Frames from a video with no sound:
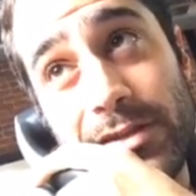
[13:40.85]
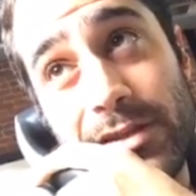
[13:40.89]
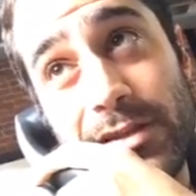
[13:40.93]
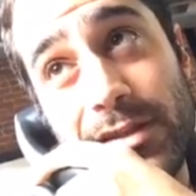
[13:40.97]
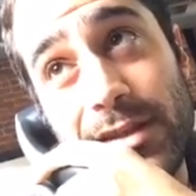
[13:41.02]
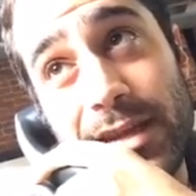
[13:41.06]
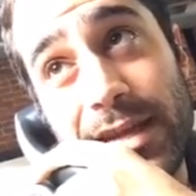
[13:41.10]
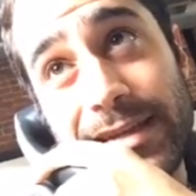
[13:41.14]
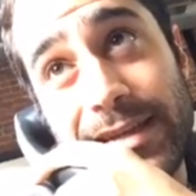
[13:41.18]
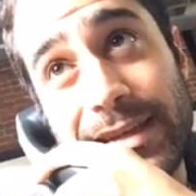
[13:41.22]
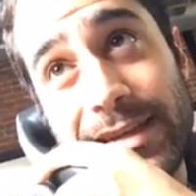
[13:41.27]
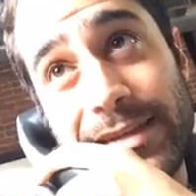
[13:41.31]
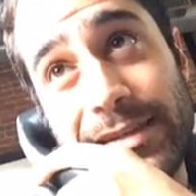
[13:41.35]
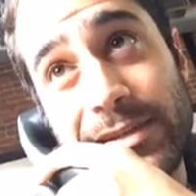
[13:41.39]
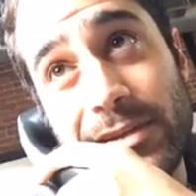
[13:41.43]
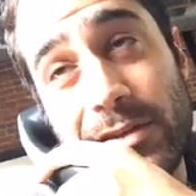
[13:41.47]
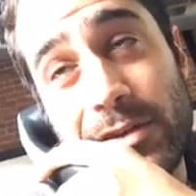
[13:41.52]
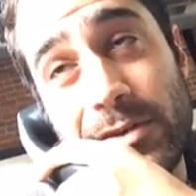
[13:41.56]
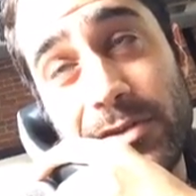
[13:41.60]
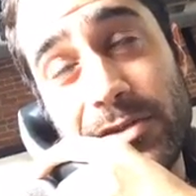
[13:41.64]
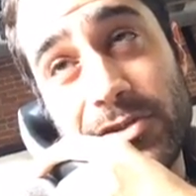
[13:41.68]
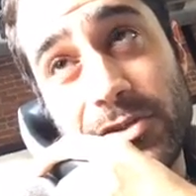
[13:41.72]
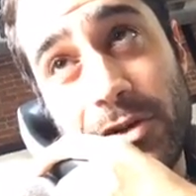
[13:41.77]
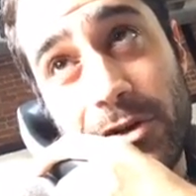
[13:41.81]
like any
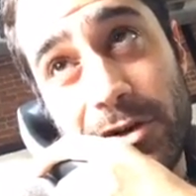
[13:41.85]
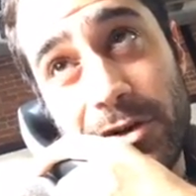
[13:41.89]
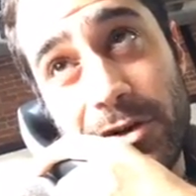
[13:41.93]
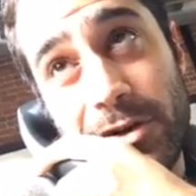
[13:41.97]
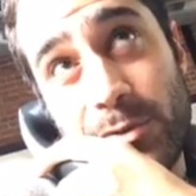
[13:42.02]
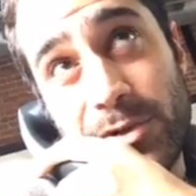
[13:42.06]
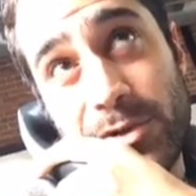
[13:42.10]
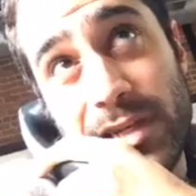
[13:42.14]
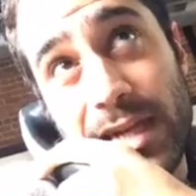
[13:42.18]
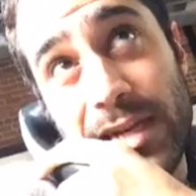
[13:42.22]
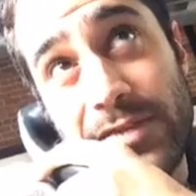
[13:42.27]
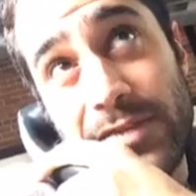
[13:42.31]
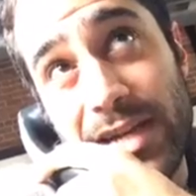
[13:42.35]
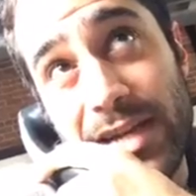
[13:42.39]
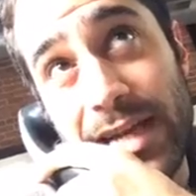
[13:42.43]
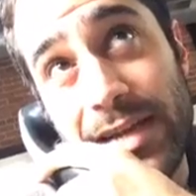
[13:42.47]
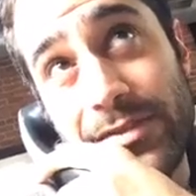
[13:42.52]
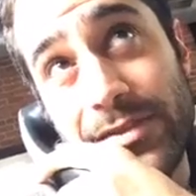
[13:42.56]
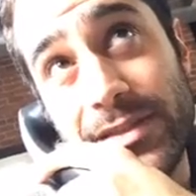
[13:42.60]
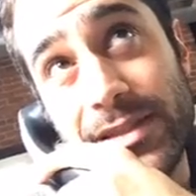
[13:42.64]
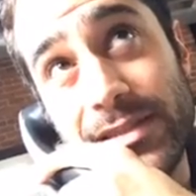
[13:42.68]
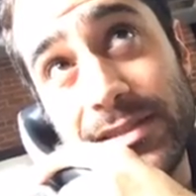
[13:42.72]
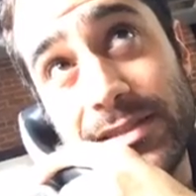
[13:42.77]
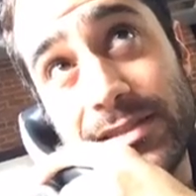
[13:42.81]
other startup, we kind of
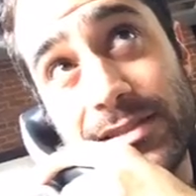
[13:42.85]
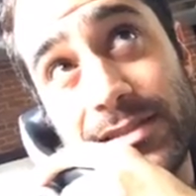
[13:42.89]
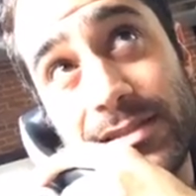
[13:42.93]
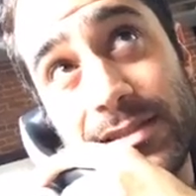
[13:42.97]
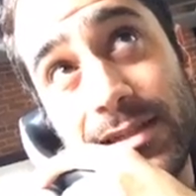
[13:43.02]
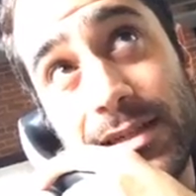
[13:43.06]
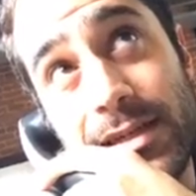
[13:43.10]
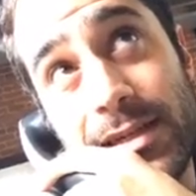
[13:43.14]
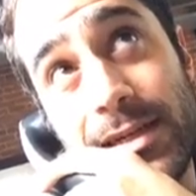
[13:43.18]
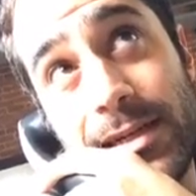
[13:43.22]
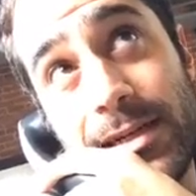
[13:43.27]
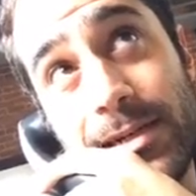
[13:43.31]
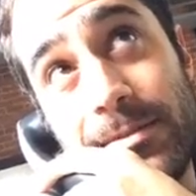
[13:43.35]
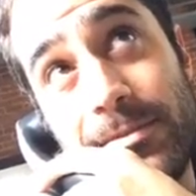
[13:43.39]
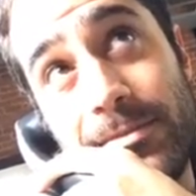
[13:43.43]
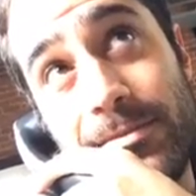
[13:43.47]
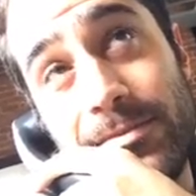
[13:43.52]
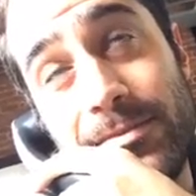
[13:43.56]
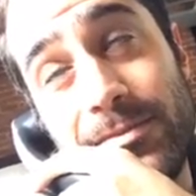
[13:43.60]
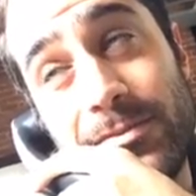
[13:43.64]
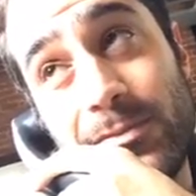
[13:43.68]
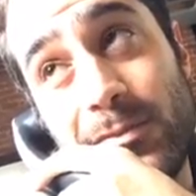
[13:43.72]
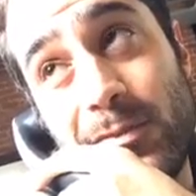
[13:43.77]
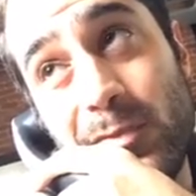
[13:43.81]
had this
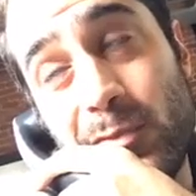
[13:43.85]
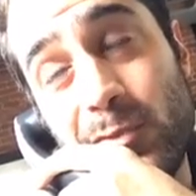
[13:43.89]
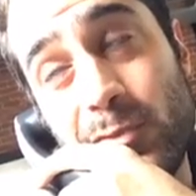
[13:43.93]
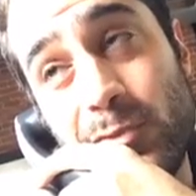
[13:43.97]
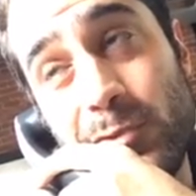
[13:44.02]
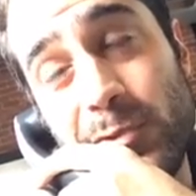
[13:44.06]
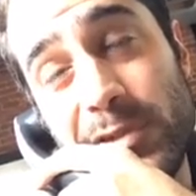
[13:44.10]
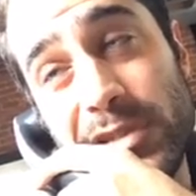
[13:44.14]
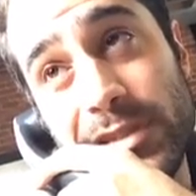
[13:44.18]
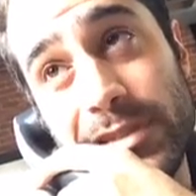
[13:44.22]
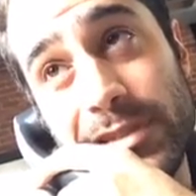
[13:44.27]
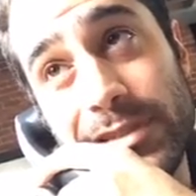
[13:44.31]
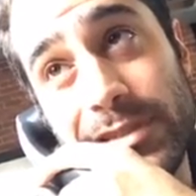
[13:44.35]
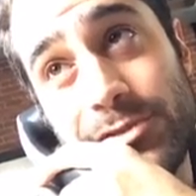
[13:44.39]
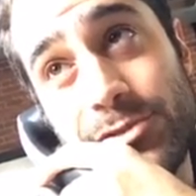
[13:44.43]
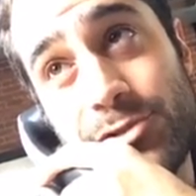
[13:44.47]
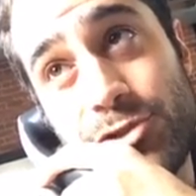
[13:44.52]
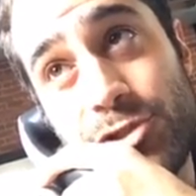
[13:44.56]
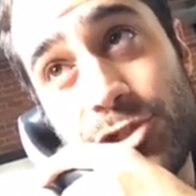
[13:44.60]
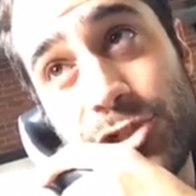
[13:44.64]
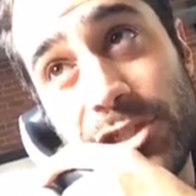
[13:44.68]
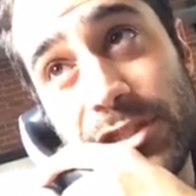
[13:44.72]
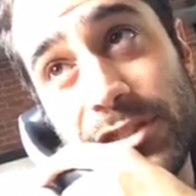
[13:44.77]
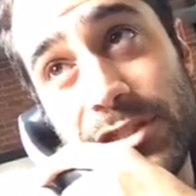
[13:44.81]
really
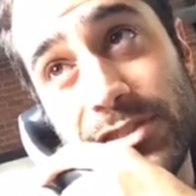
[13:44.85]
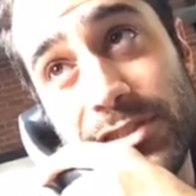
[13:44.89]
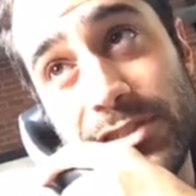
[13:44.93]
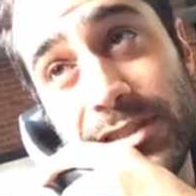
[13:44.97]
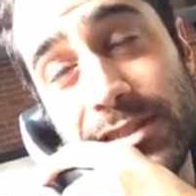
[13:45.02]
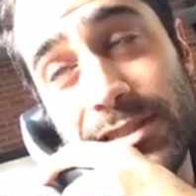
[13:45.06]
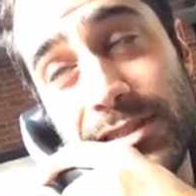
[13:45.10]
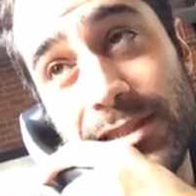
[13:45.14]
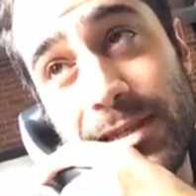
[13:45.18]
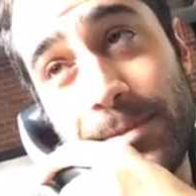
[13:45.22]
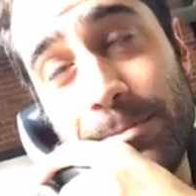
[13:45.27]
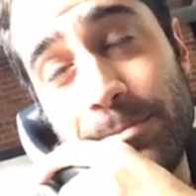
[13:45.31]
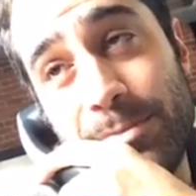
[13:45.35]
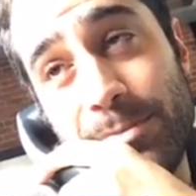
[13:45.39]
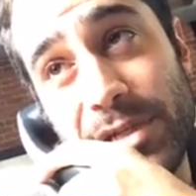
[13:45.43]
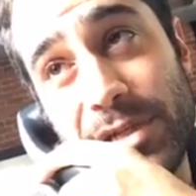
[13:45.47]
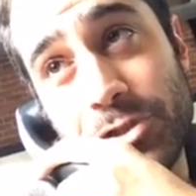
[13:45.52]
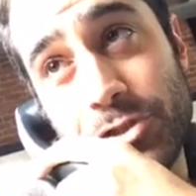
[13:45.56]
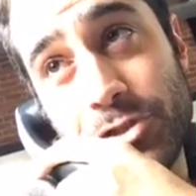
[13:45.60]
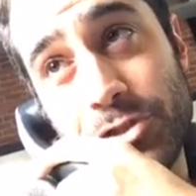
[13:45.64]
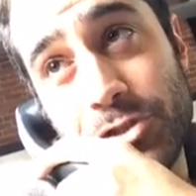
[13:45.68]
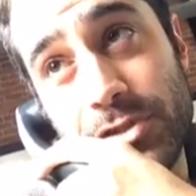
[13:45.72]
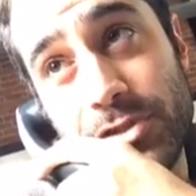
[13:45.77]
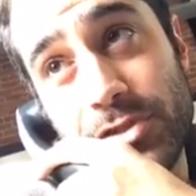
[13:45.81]
cheesy,
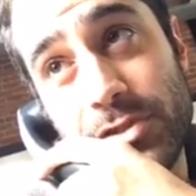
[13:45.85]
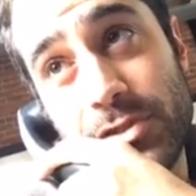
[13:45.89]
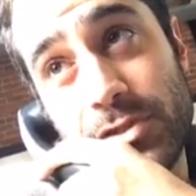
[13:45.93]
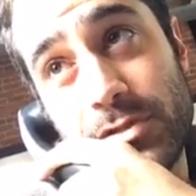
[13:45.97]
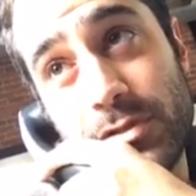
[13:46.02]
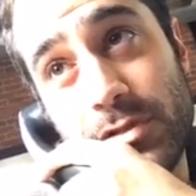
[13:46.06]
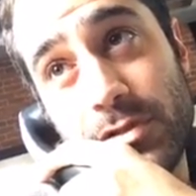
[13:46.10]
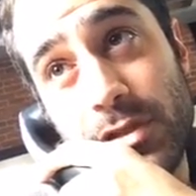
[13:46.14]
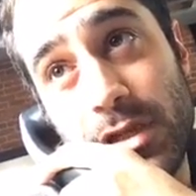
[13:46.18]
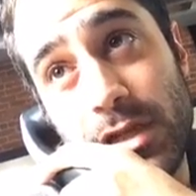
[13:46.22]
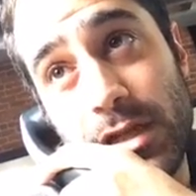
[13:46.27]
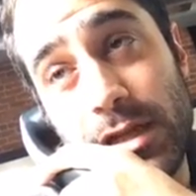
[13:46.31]
ambitious